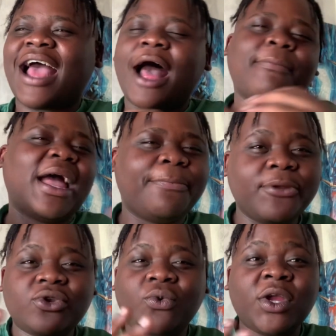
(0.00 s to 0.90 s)
I might be
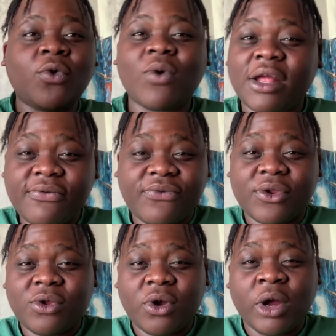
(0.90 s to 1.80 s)
doing one
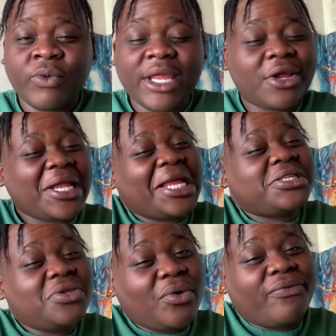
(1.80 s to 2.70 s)
video a week,
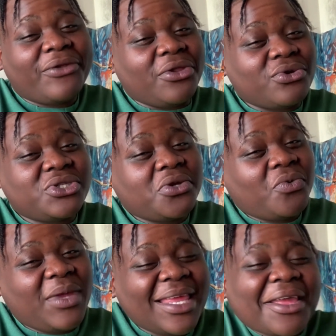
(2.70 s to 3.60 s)
two videos a
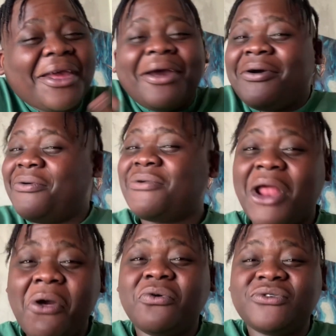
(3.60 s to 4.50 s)
week, who
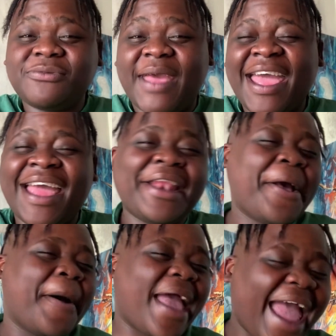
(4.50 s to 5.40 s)
knows, man.
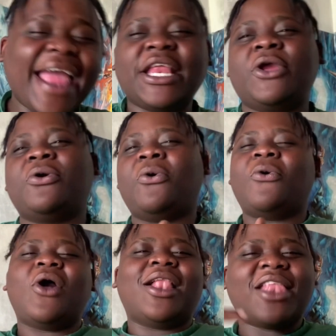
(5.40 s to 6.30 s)

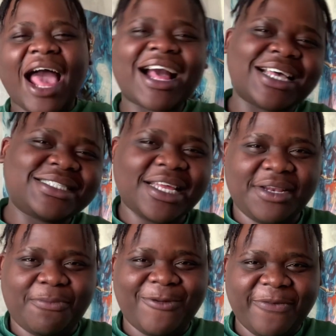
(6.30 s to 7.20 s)
Anywho, like I said in
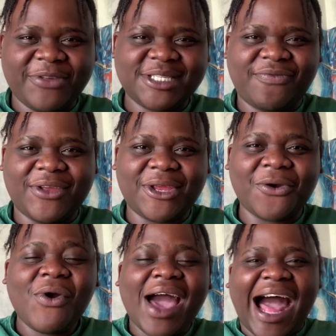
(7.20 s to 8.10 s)
the previous video,
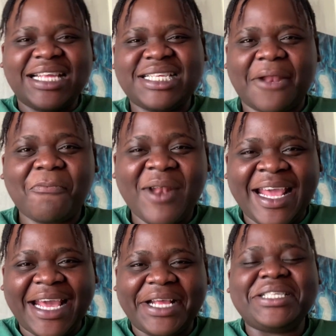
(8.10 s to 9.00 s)
I said
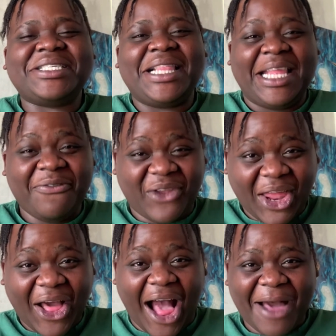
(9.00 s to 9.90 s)
please leave a
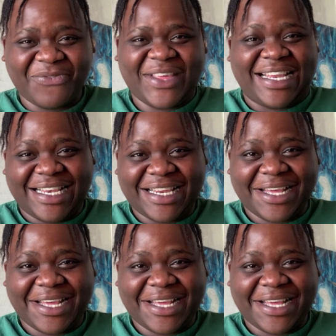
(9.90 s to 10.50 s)
comment